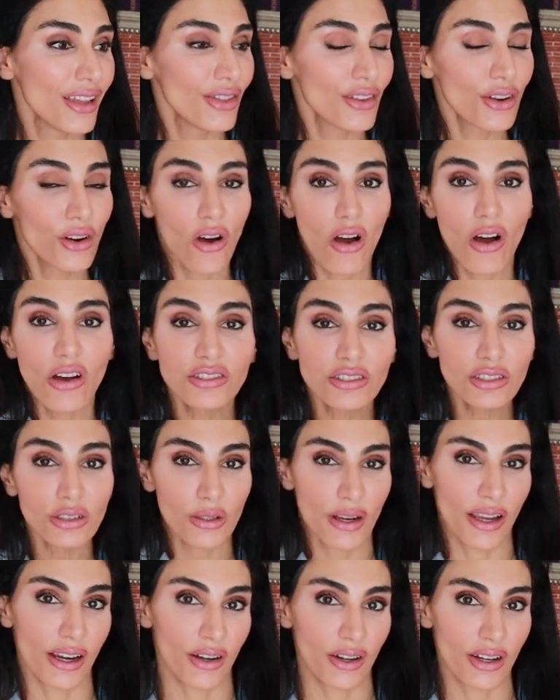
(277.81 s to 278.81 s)
They're
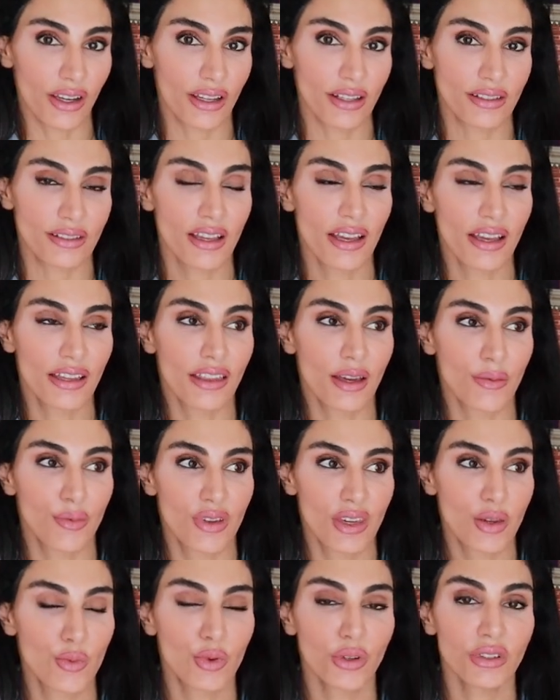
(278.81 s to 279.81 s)
also areas that
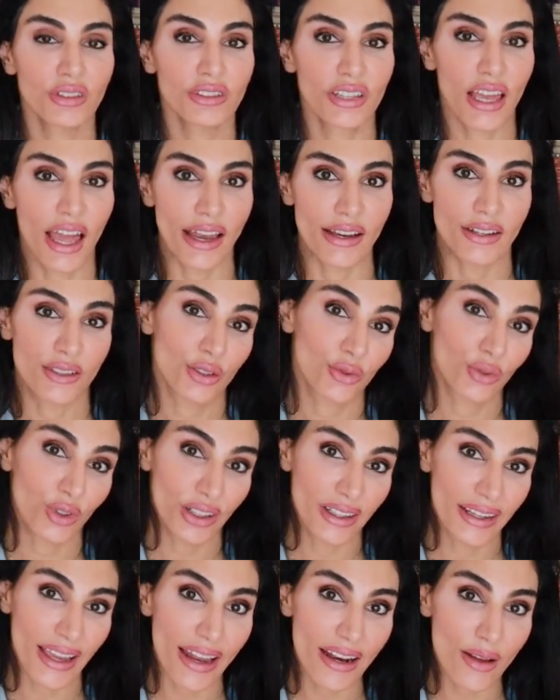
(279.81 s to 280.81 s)
people tend to
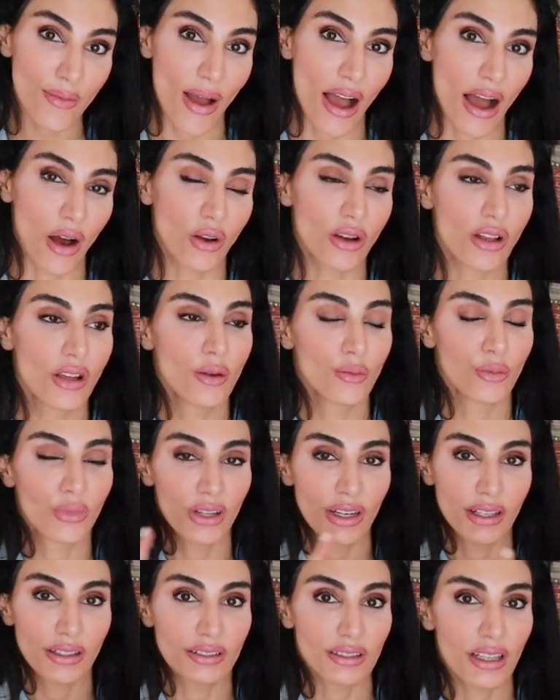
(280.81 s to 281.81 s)
forget about
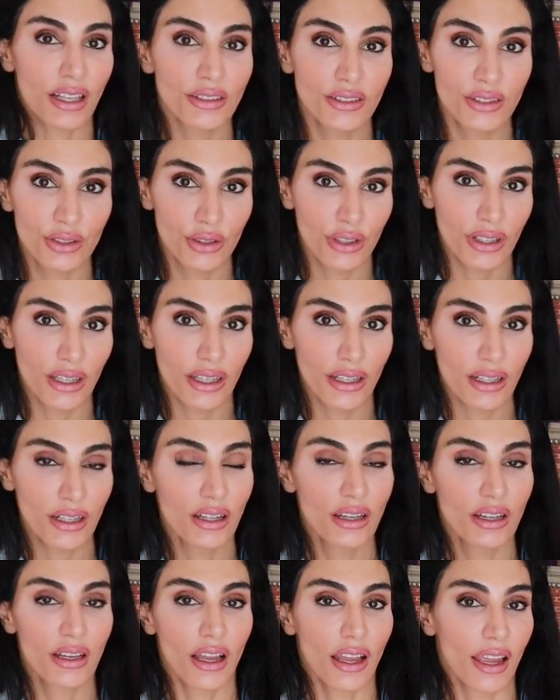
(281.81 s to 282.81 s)
putting sunscreen
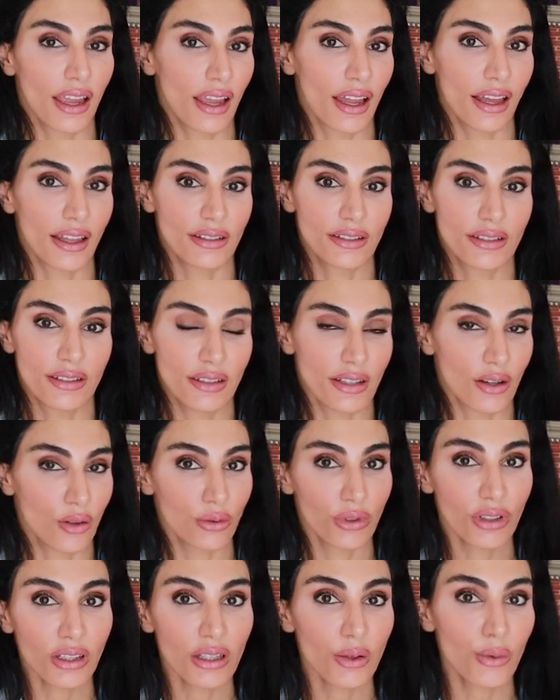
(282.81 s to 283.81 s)
and you
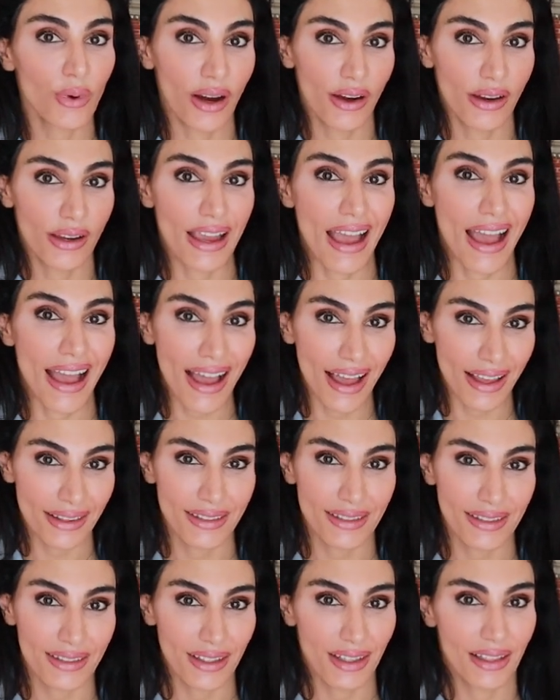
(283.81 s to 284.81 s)
know really wearing
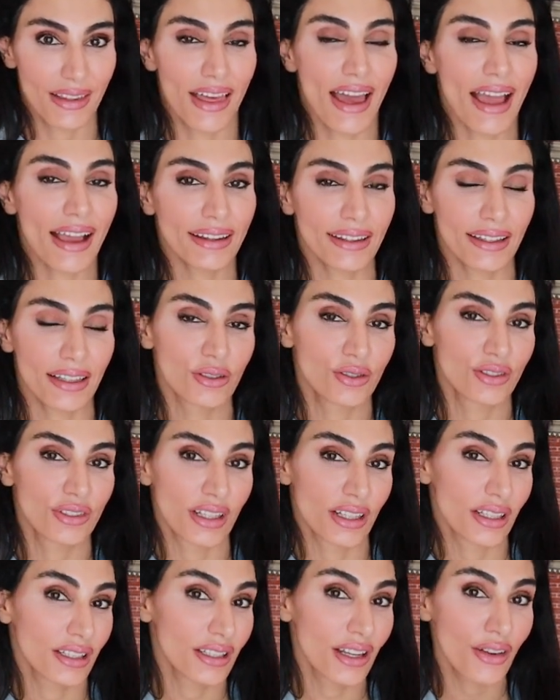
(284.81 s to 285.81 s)
hats that can
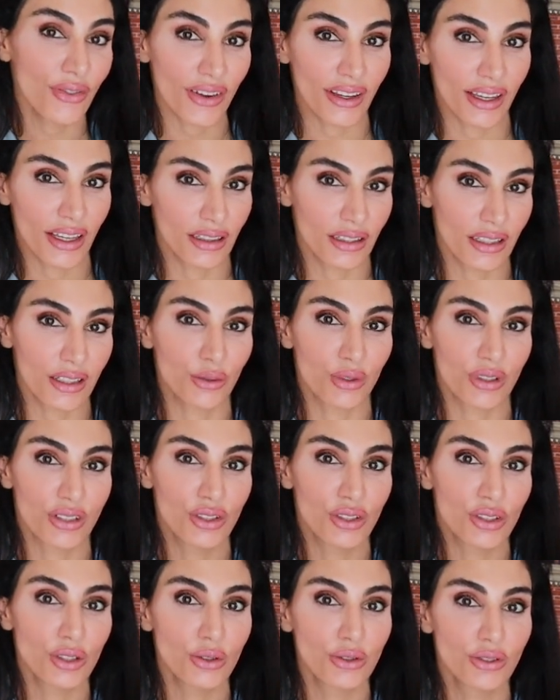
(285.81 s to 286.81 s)
significantly
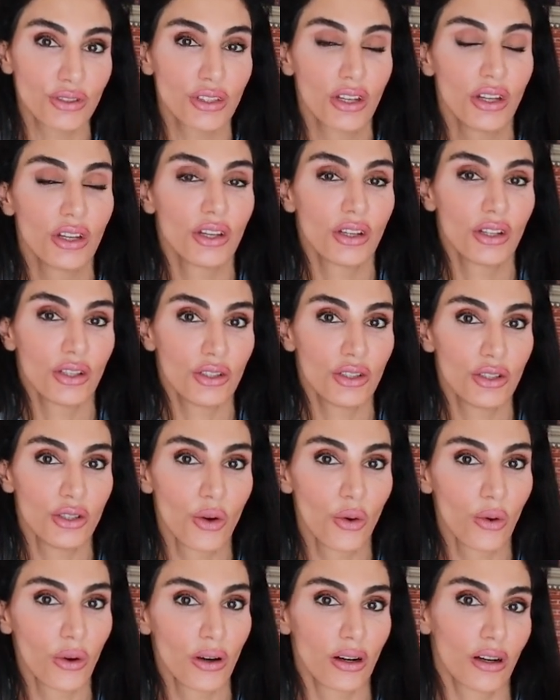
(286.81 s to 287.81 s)
reduce
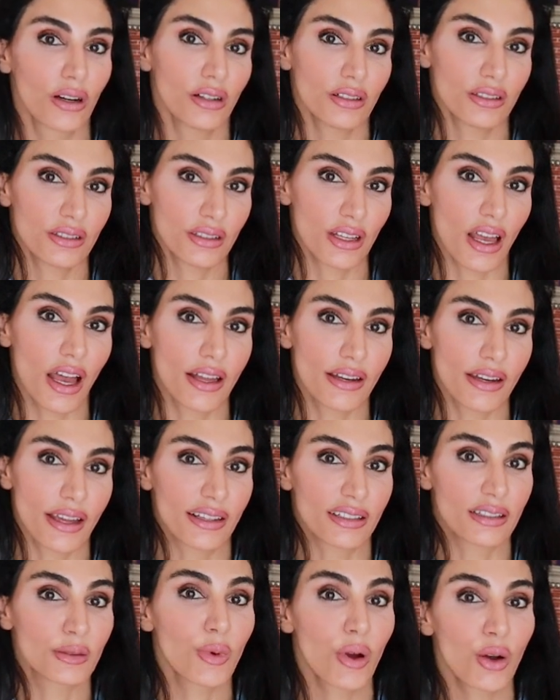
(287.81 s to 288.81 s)
your sun
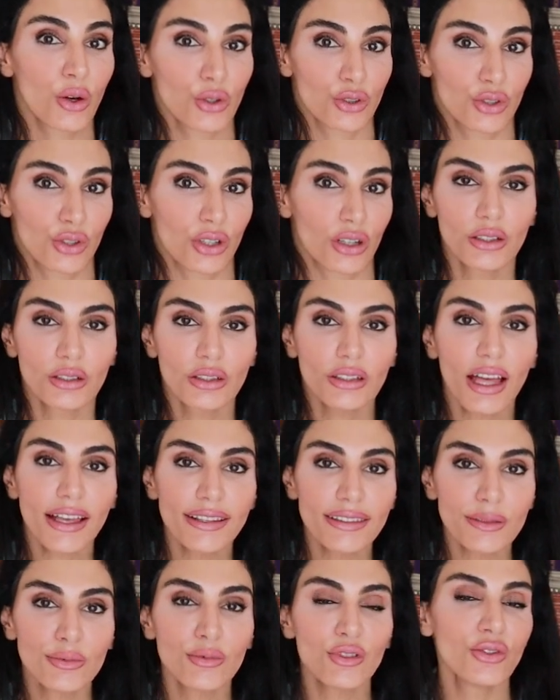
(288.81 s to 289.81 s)
exposure. So
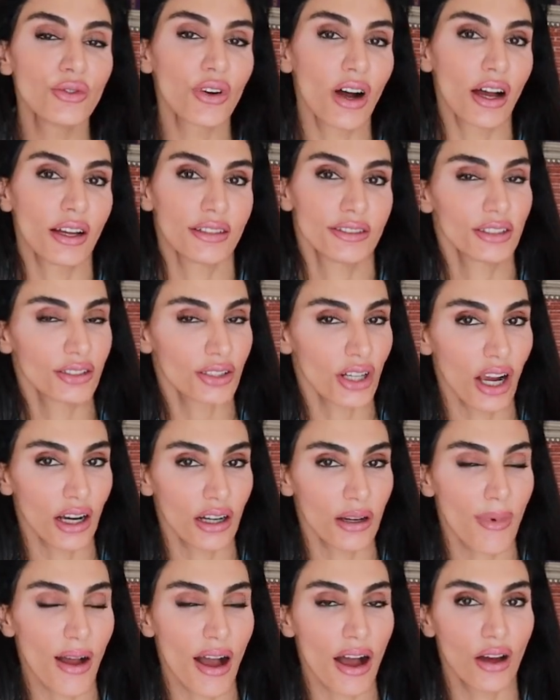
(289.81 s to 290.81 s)
let's move on to
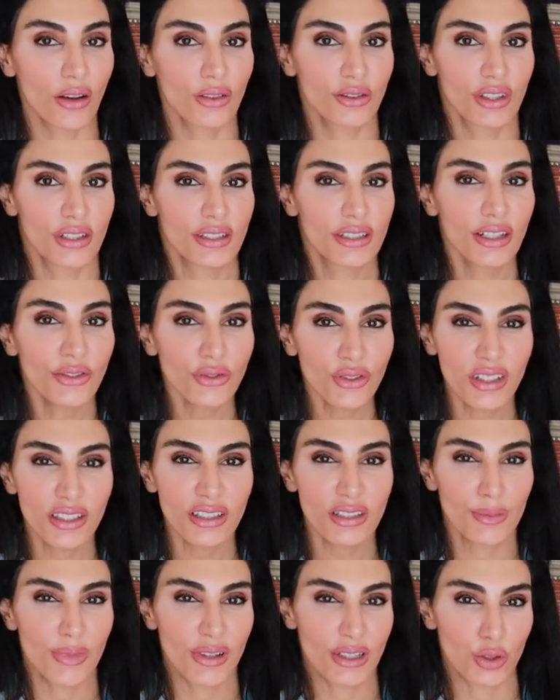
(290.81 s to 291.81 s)
talk about the
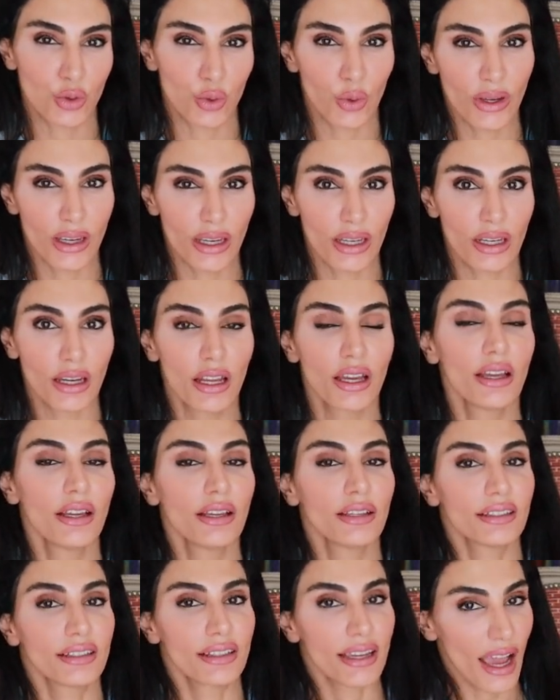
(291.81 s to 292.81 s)
difference between
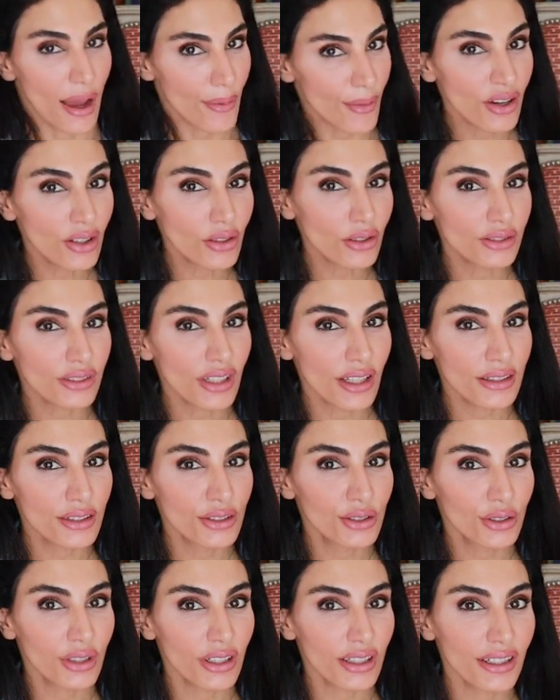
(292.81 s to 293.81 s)
chemical
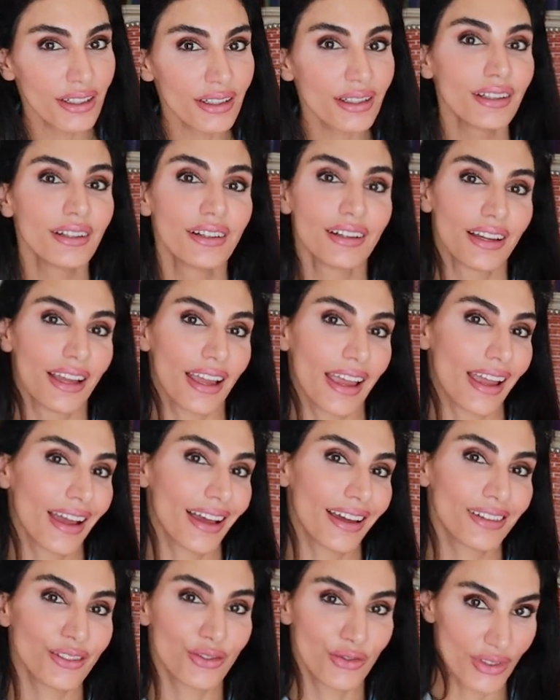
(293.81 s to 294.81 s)
sunscreen
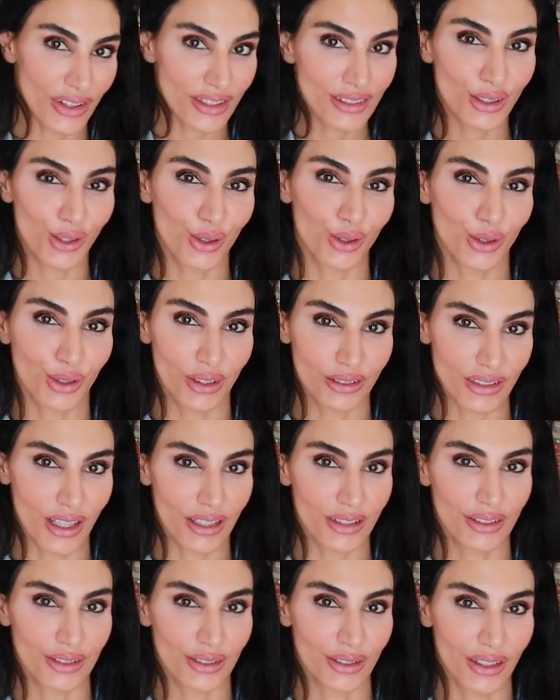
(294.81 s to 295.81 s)
and physical
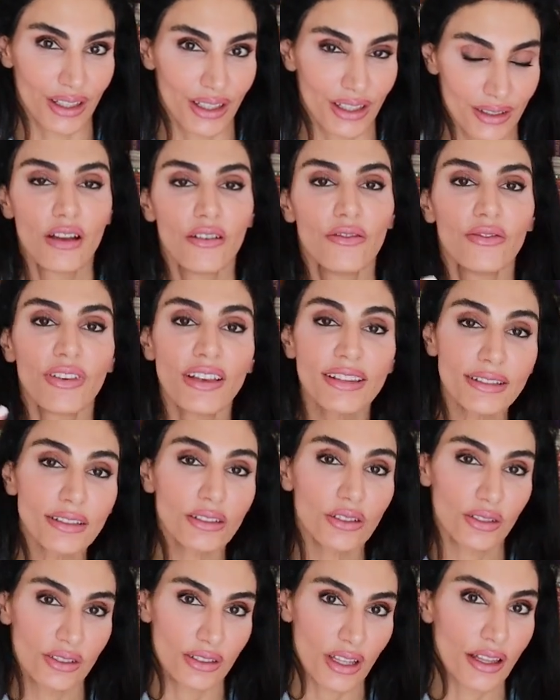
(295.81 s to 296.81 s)
sunscreen. Physical